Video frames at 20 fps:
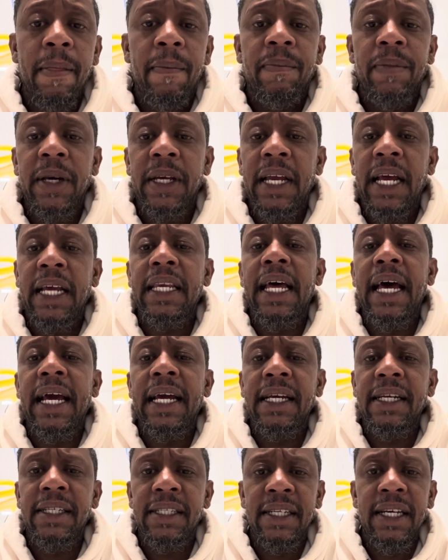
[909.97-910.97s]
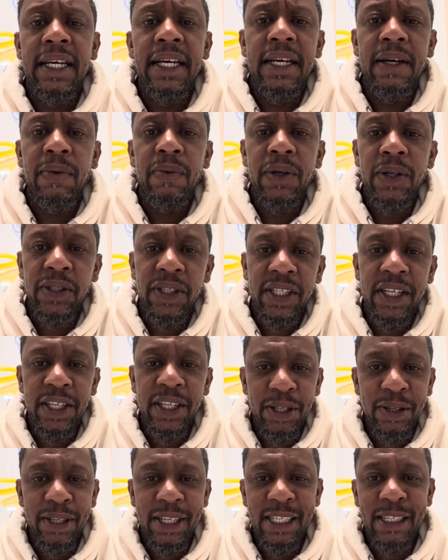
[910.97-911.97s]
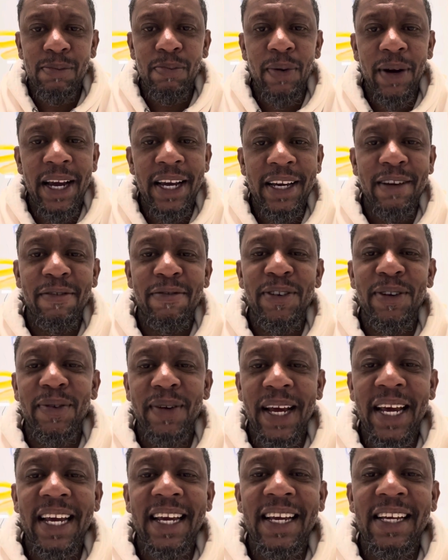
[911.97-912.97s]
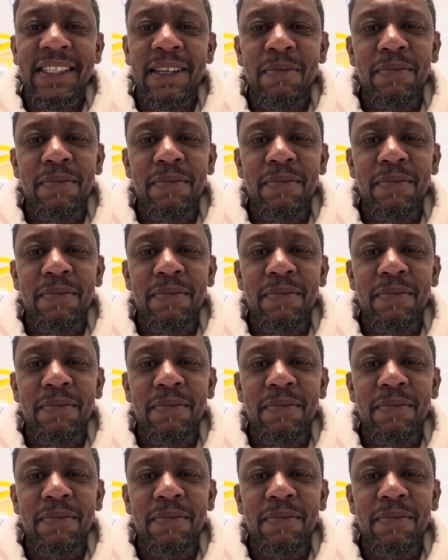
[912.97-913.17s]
And they like, yeah, we'll send you this bread in a few days.